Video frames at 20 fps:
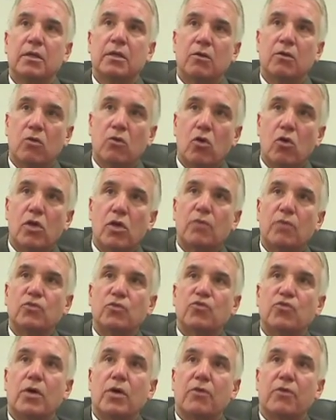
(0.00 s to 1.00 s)

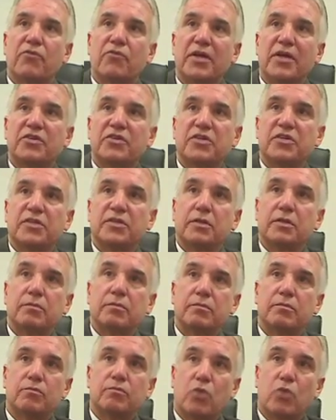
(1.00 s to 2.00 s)
low-level drug offenses
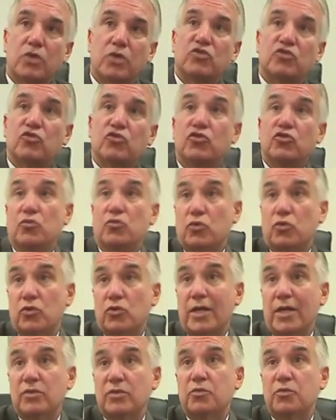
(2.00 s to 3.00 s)
and prostitution. We're
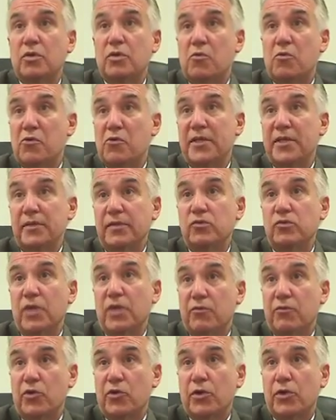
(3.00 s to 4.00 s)
trying to put them right into
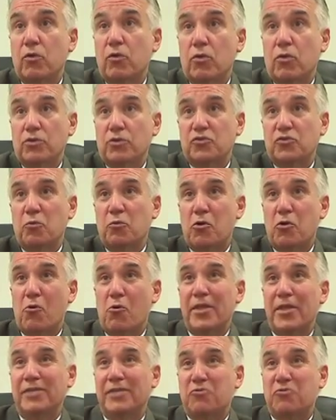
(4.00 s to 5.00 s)
neighborhood court. So we're
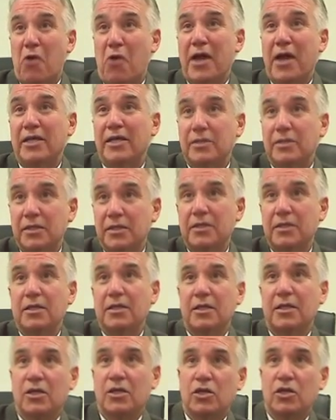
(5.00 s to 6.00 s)
already trying
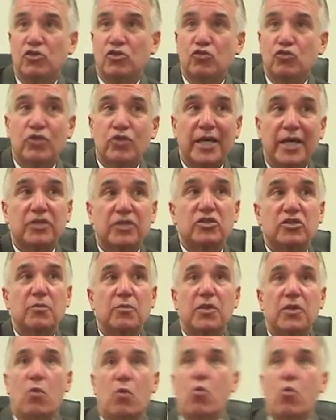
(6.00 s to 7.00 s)
to take
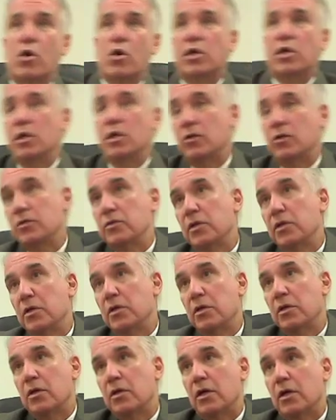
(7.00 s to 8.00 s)
some of that workload
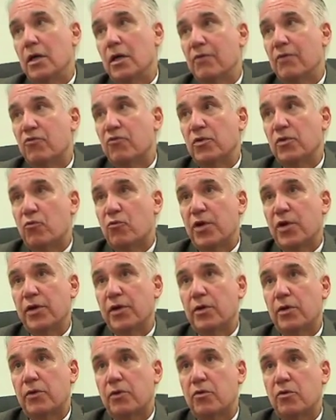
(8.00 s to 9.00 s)
from the
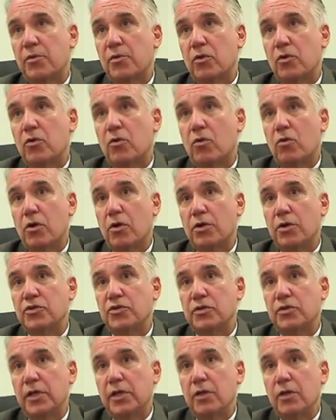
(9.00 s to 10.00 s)
regular criminal
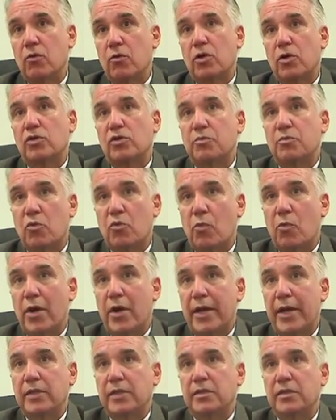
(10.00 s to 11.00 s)
courts in order to
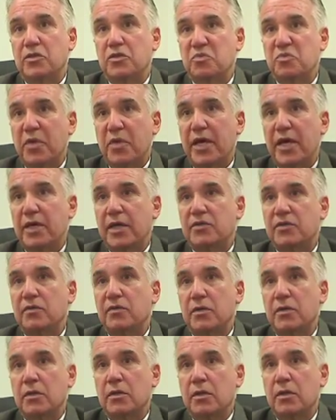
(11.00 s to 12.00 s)
provide the space
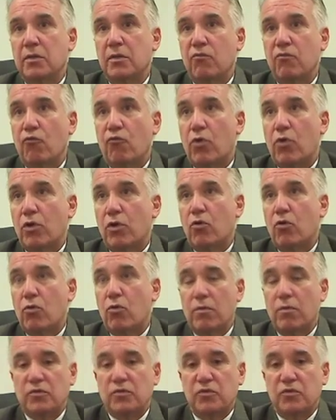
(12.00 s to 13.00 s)
for our
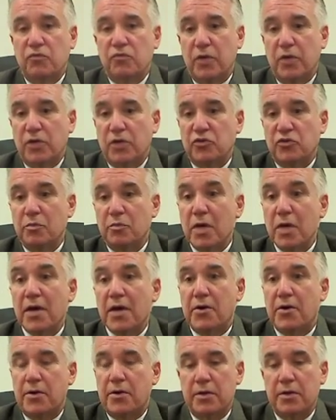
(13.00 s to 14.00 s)
courtrooms to function
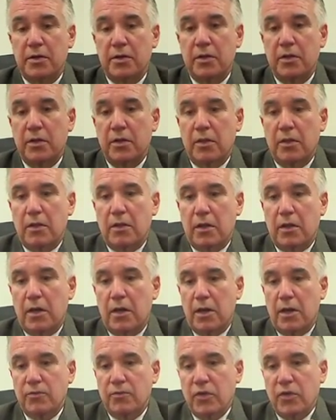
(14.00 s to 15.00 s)
better.
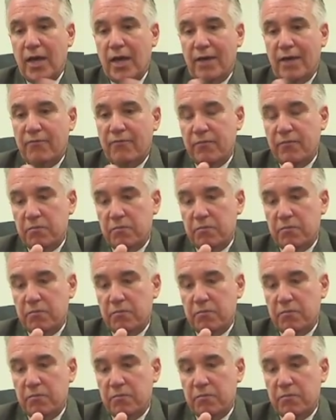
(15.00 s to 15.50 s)
You have